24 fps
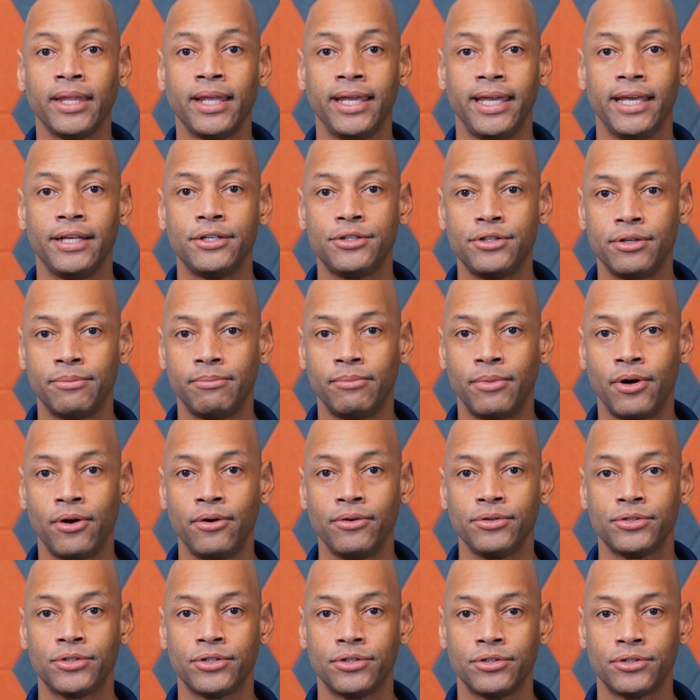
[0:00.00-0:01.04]
is the
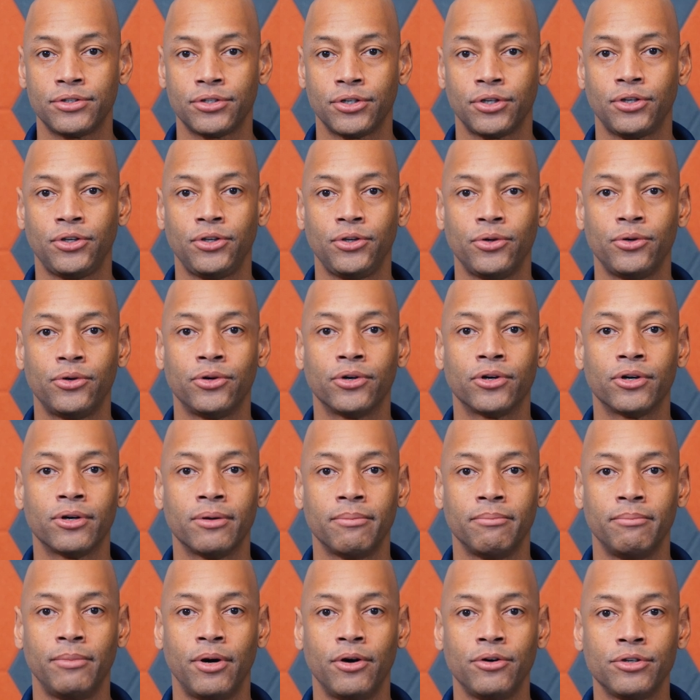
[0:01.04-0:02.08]
most secure,
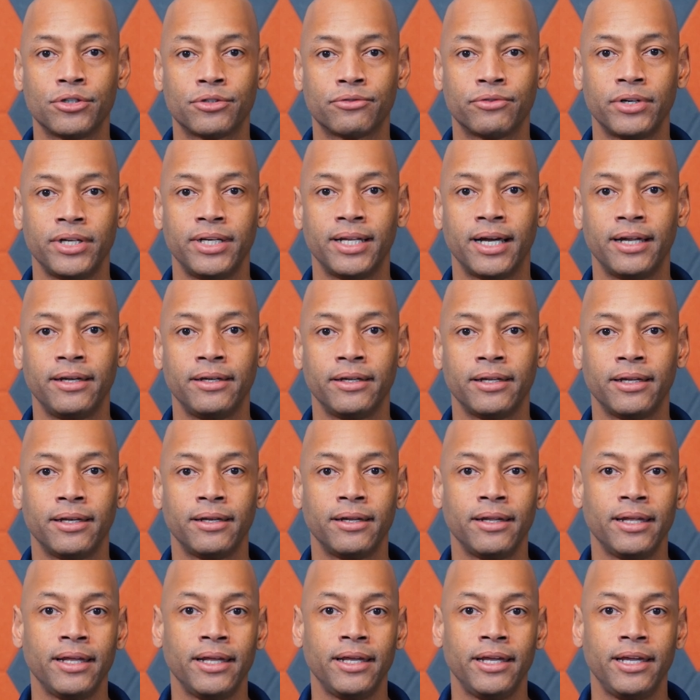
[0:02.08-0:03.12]
most
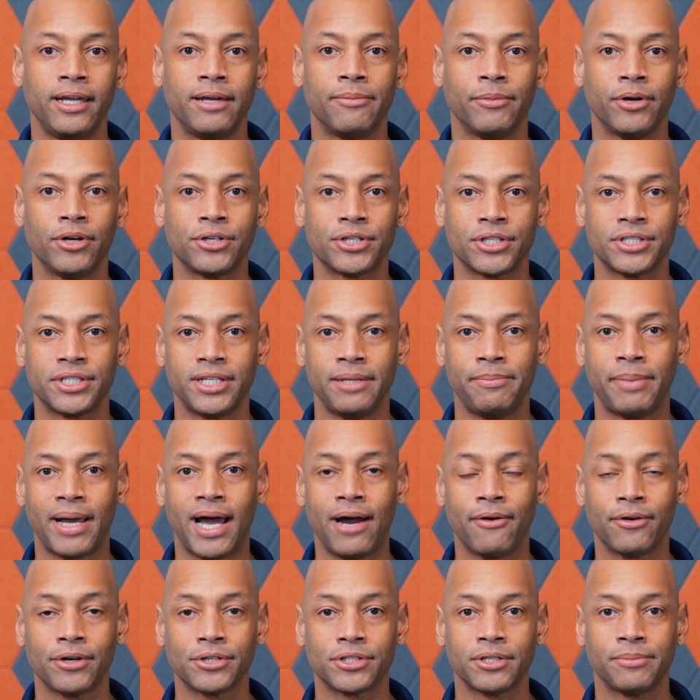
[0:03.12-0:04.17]
redundant emergency
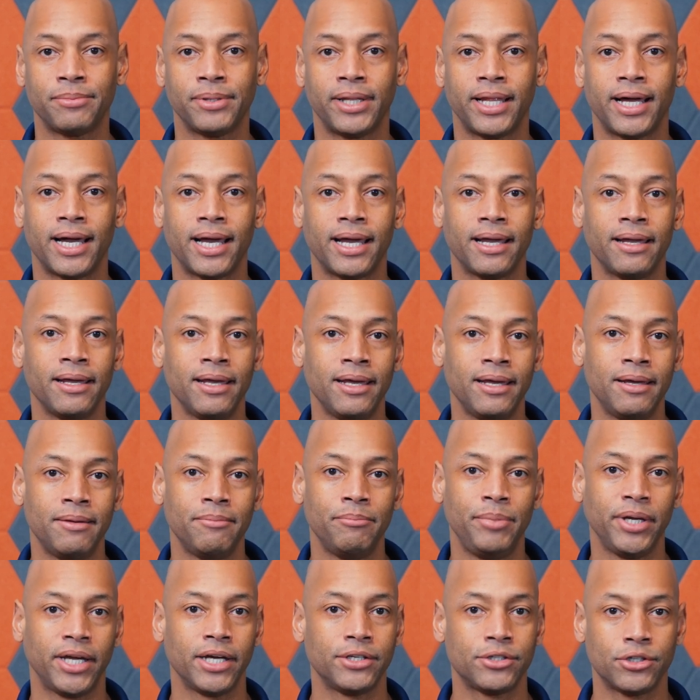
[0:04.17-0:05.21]
power supply
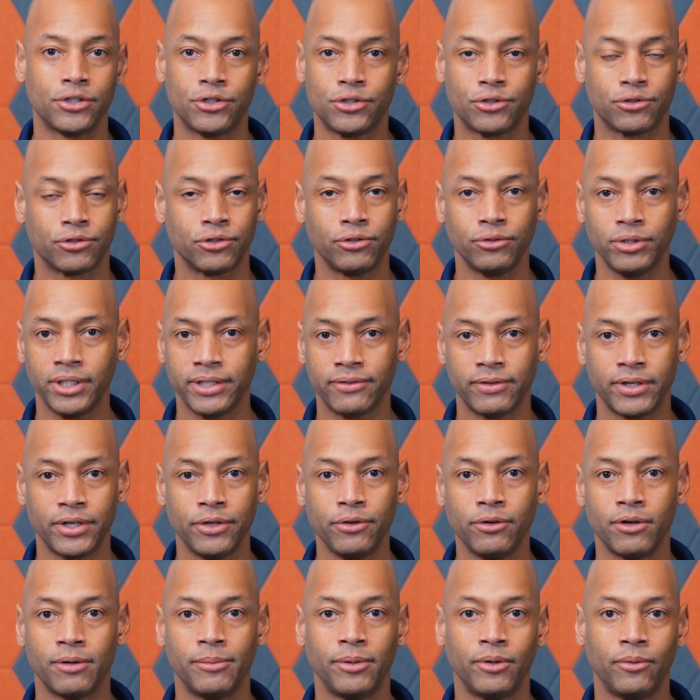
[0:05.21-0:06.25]
because it's truly
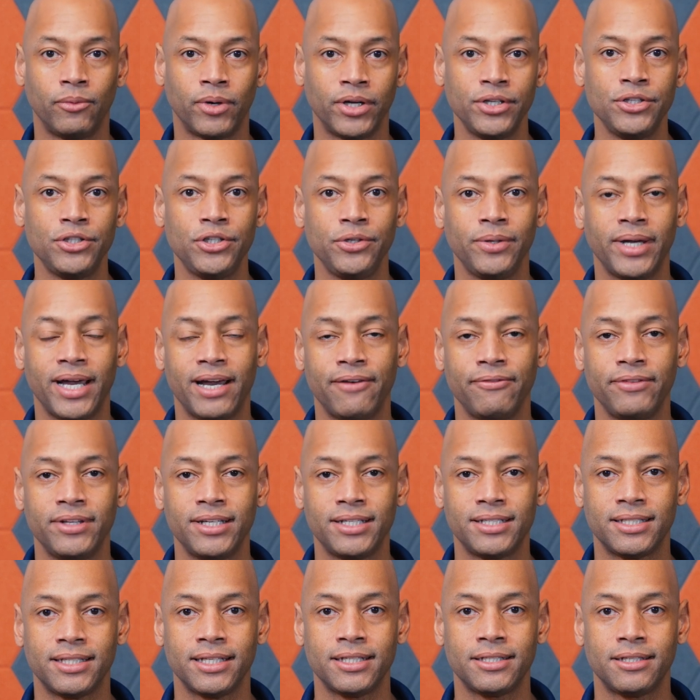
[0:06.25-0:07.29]
renewable. Once you have
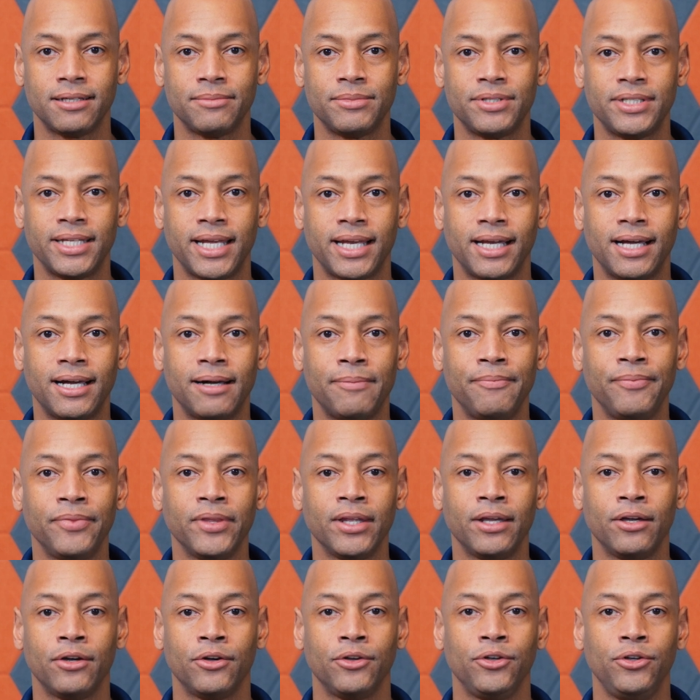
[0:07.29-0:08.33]
this system set up,
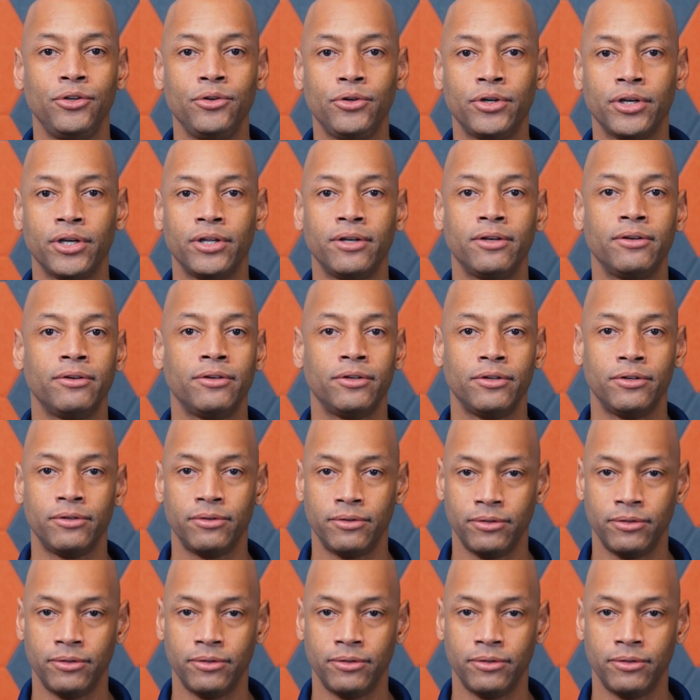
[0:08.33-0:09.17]
you can